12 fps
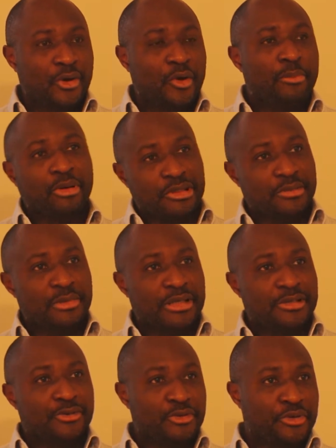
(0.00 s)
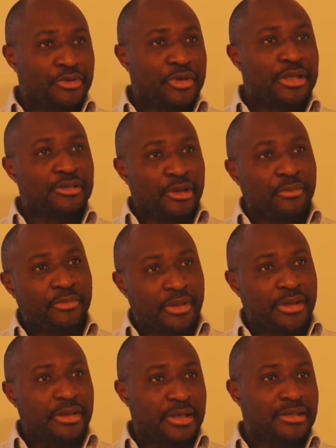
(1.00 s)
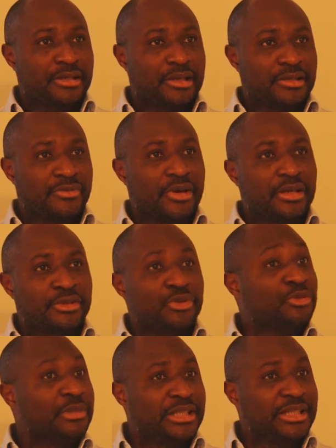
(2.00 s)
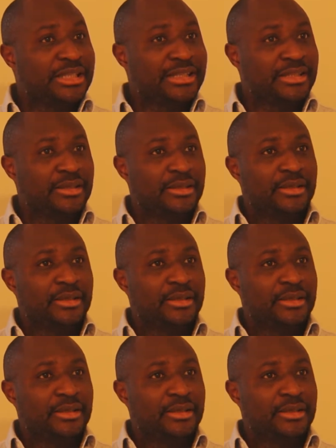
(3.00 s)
or a possibility to create something that satisfies human need.